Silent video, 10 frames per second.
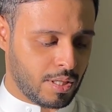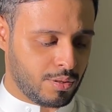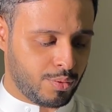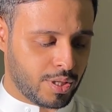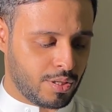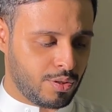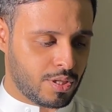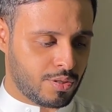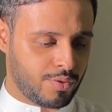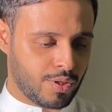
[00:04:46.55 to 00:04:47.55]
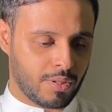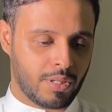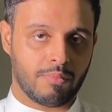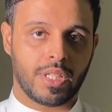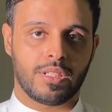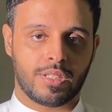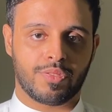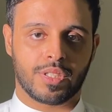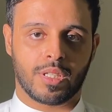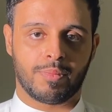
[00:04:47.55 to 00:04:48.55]
and we can use it for many
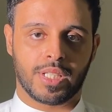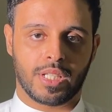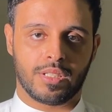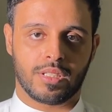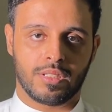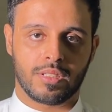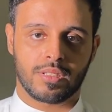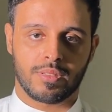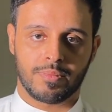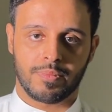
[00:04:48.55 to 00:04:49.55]
different applications.